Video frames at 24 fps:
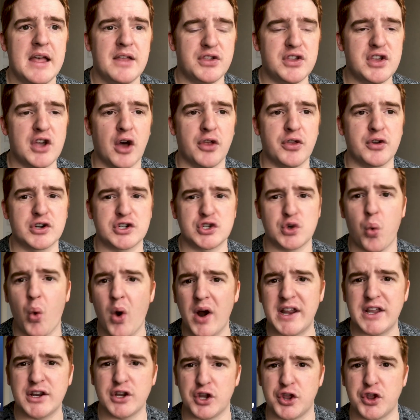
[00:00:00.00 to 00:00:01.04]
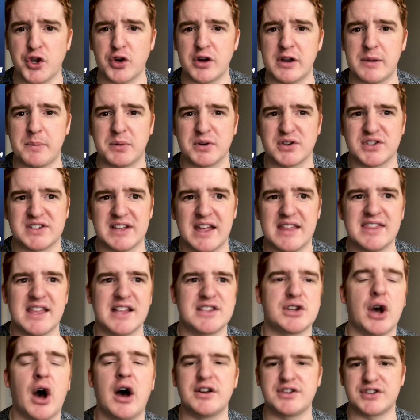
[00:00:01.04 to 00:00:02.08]
the other 20 to 30%
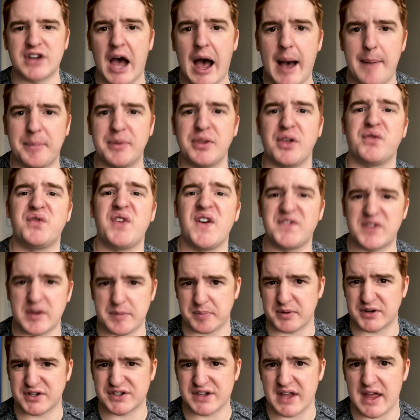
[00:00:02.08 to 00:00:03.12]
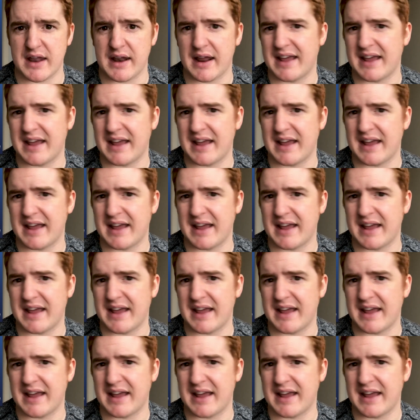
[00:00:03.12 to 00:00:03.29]
that's on top of the 50%,